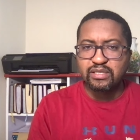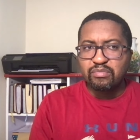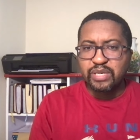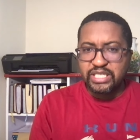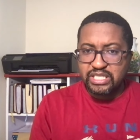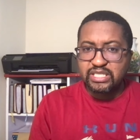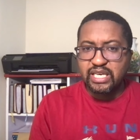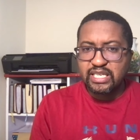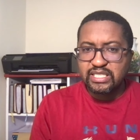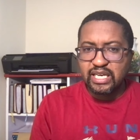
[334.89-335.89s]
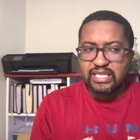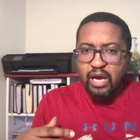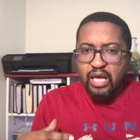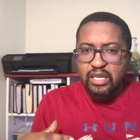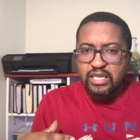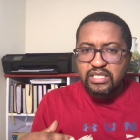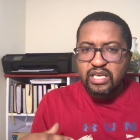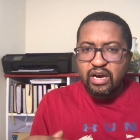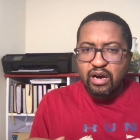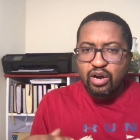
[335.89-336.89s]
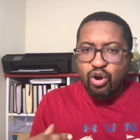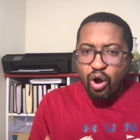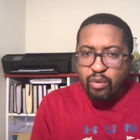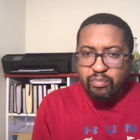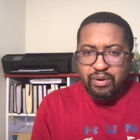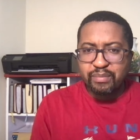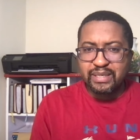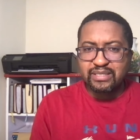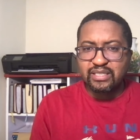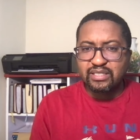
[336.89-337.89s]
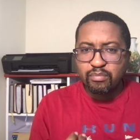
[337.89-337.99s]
but she says that unless they are complemented